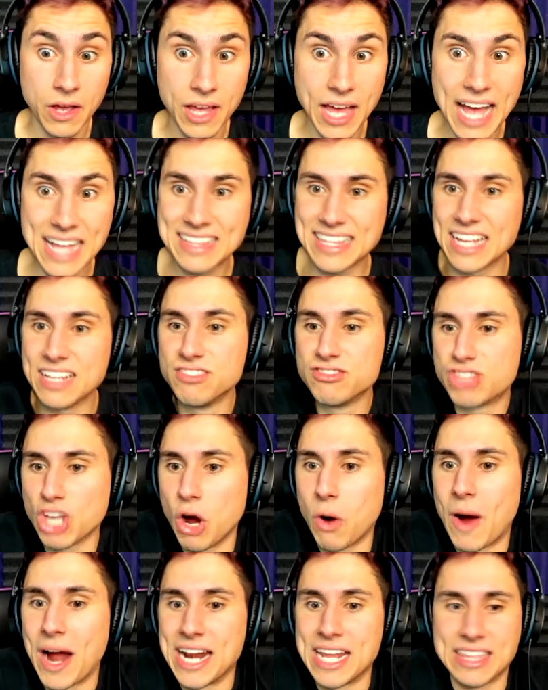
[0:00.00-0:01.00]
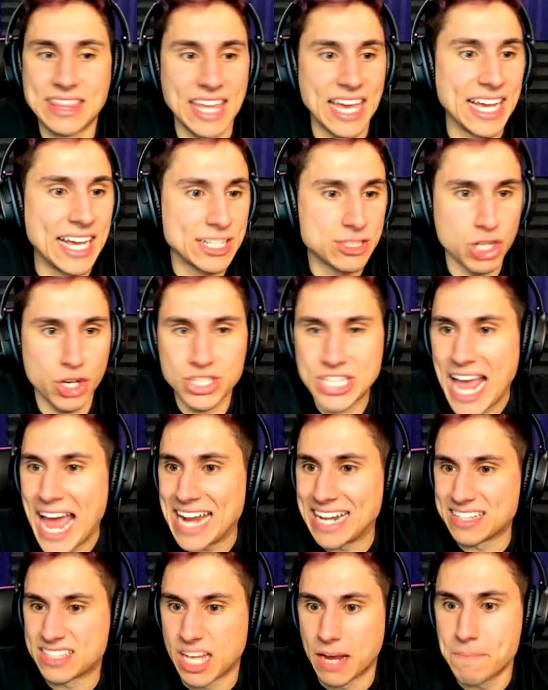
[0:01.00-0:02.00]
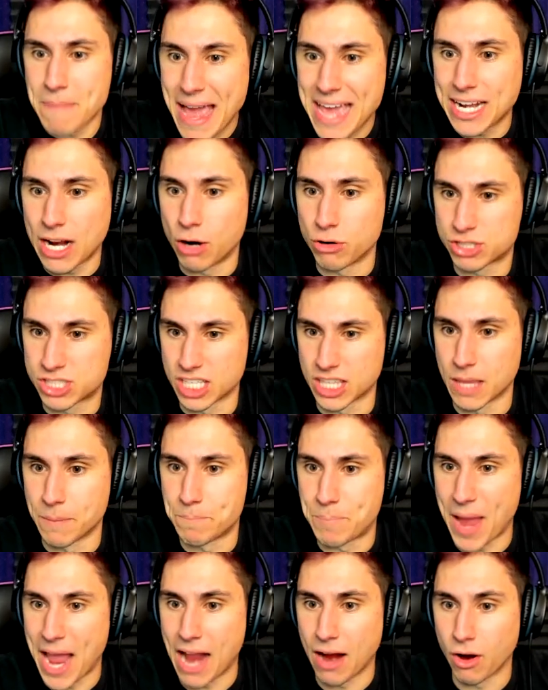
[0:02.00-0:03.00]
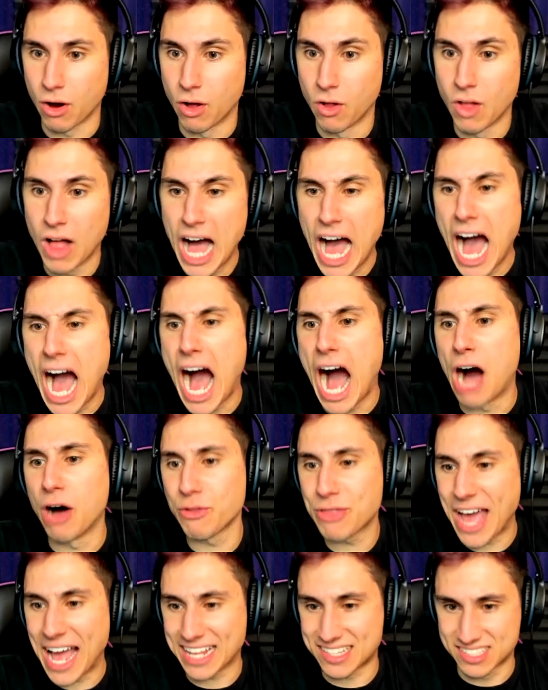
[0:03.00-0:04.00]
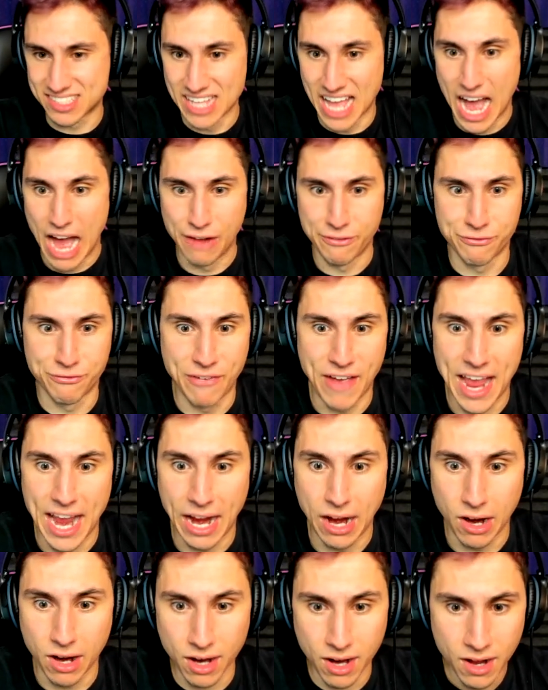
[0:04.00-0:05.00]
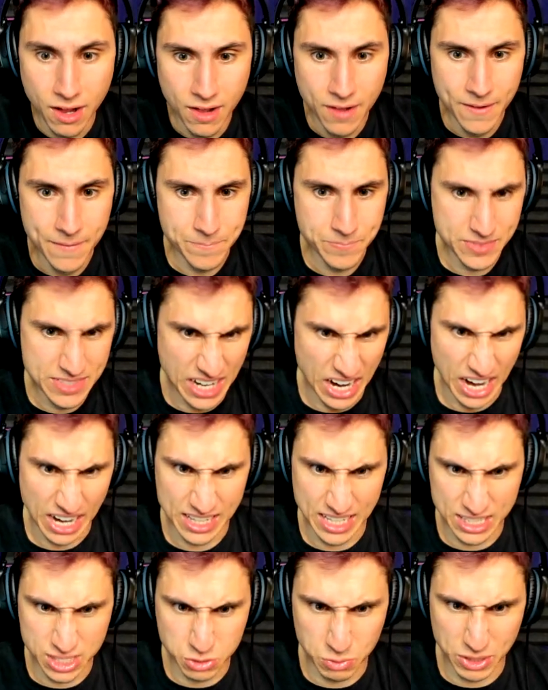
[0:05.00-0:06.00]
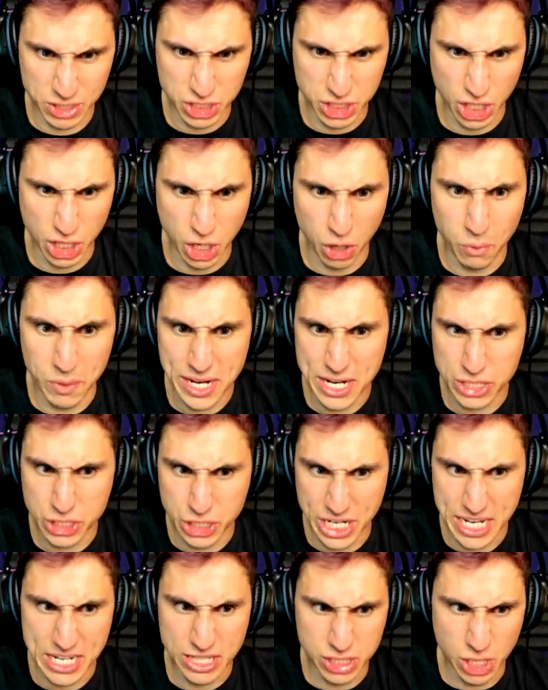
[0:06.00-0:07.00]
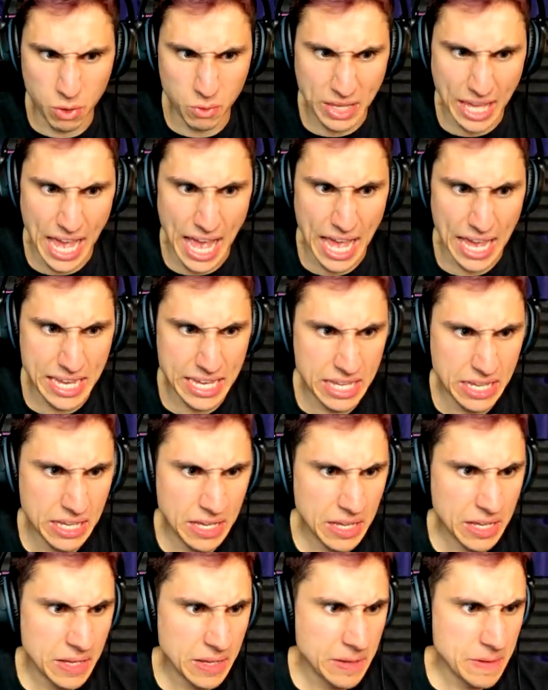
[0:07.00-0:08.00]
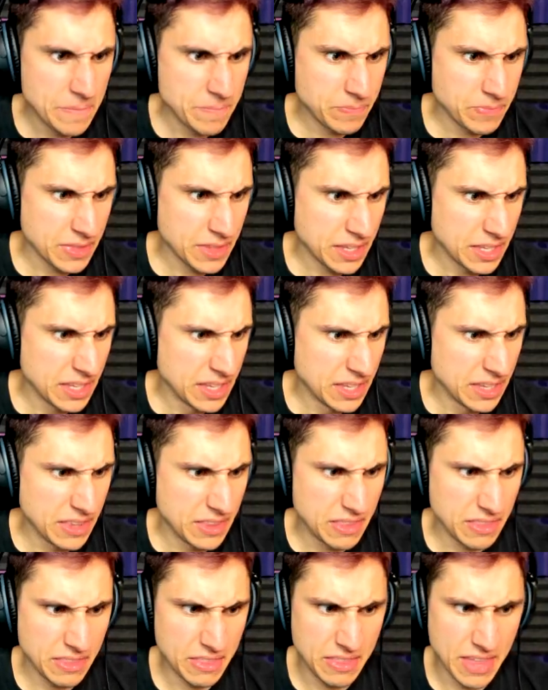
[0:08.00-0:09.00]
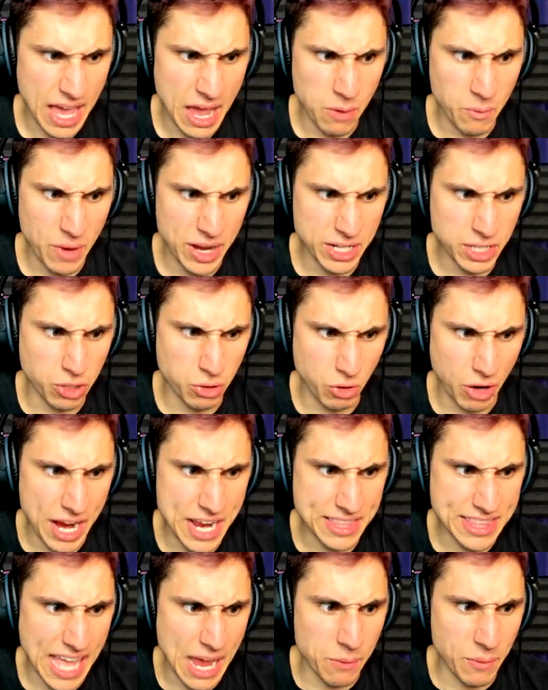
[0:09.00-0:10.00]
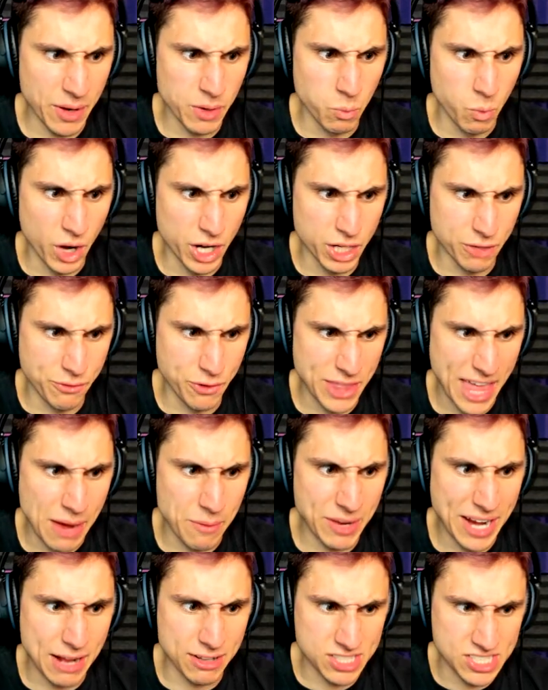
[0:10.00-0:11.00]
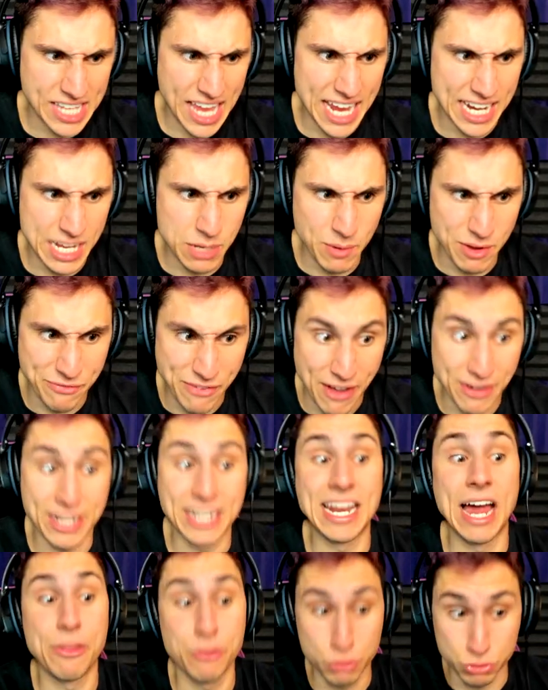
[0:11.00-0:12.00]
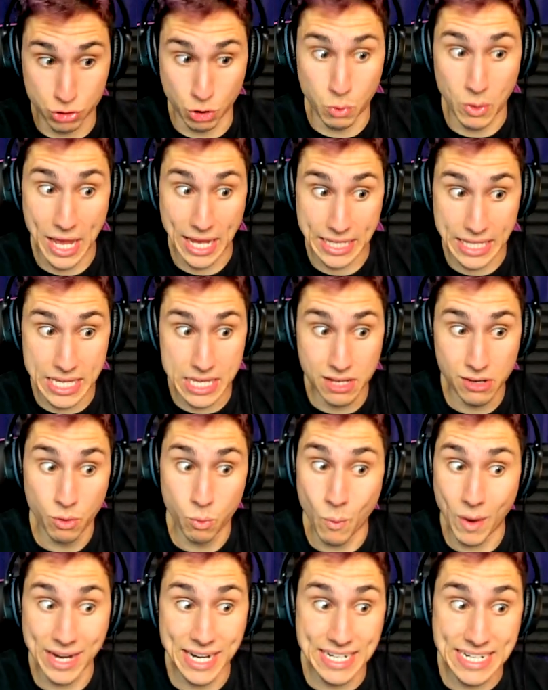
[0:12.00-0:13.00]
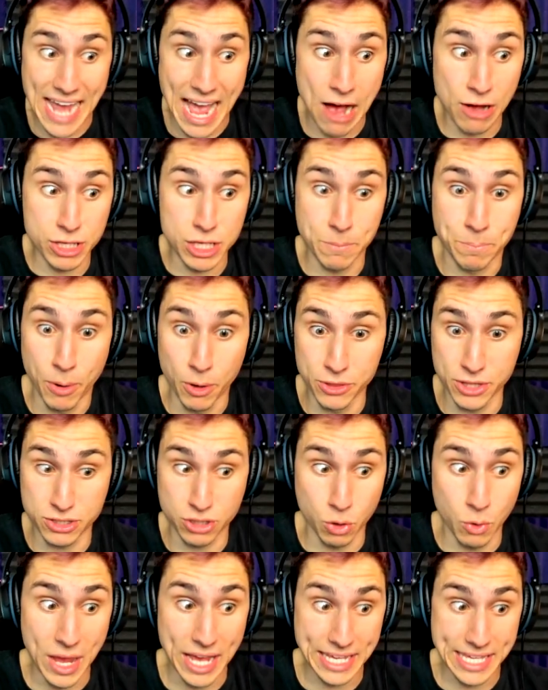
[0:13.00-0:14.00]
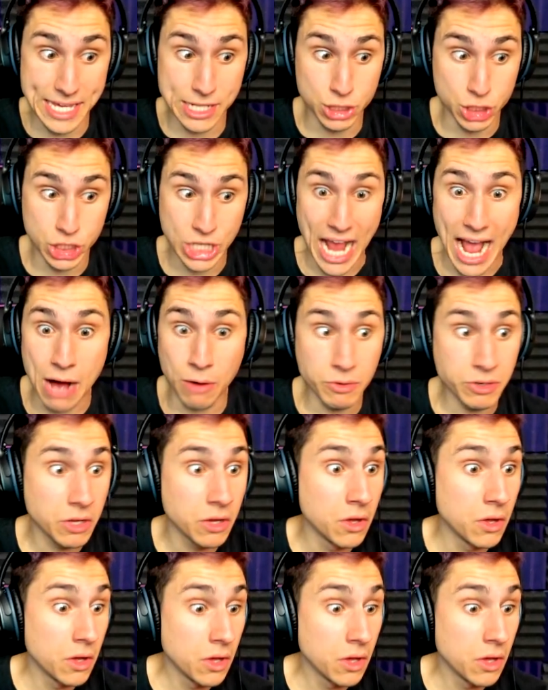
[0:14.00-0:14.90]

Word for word: That didn't do anything. It just added tomatoes to the barrel. Oh, that's not fair. All right, let's switch to Gooigi. He's okay. That went great. That went wonderful. That went outstanding. We found another doohickey. When in doubt, you pull the doohickey and shout.